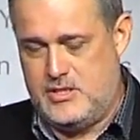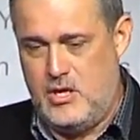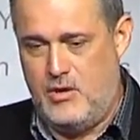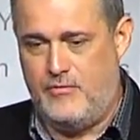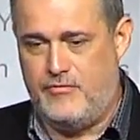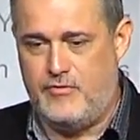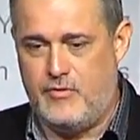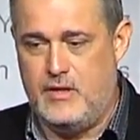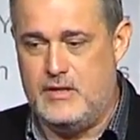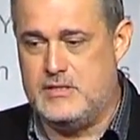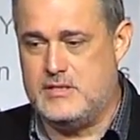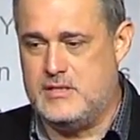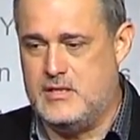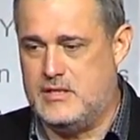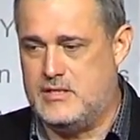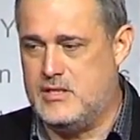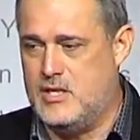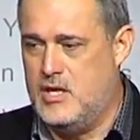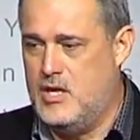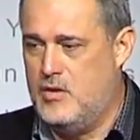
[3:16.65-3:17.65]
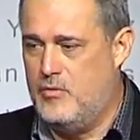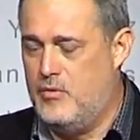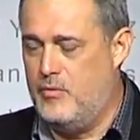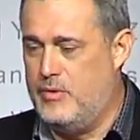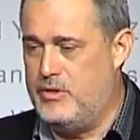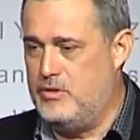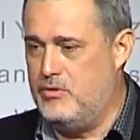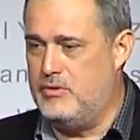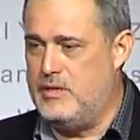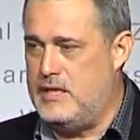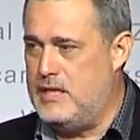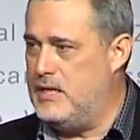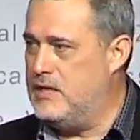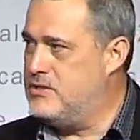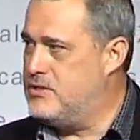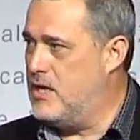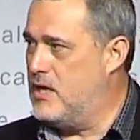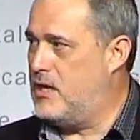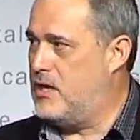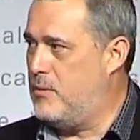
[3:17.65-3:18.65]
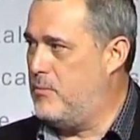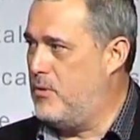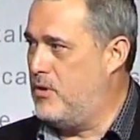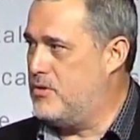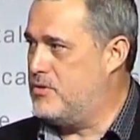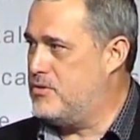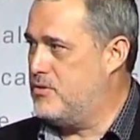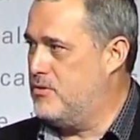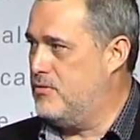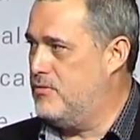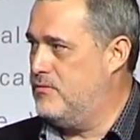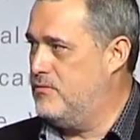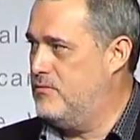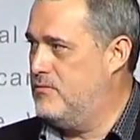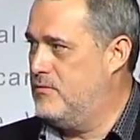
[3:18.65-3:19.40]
So, for instance, when we do the inkjet commercial,